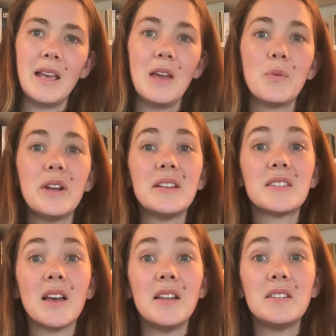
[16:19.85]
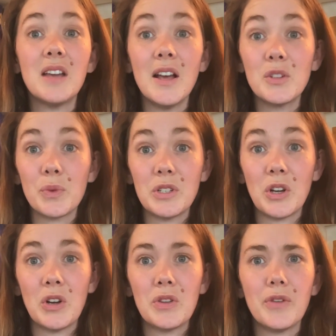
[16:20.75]
And when his son does
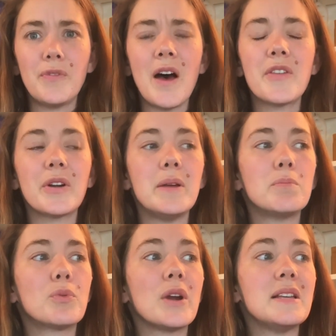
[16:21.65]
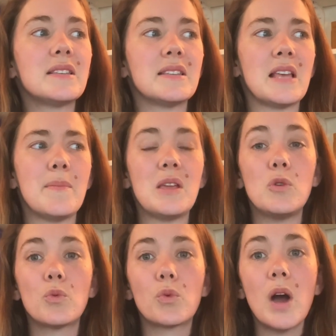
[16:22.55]
return, the father embraces him. He
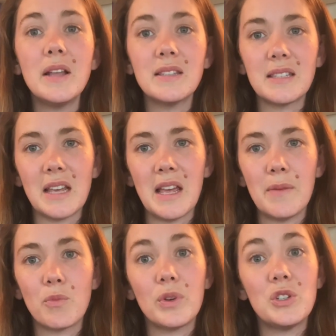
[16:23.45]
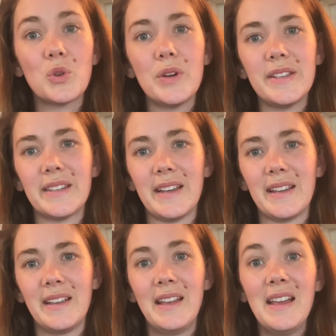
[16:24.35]
runs to him, rejoicing.